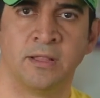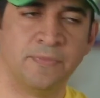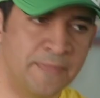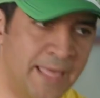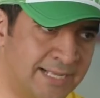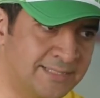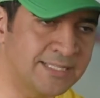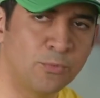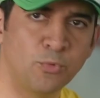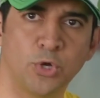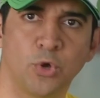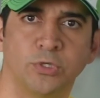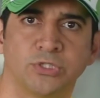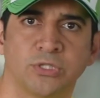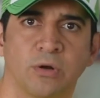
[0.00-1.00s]
Next time we
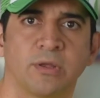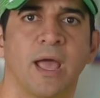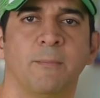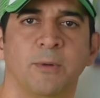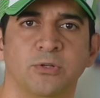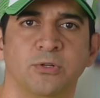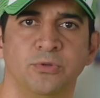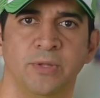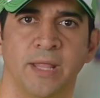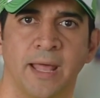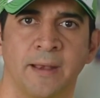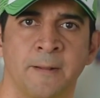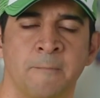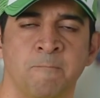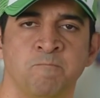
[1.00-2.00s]
go, you start, okay, I'm going to do
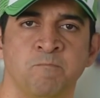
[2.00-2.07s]
that.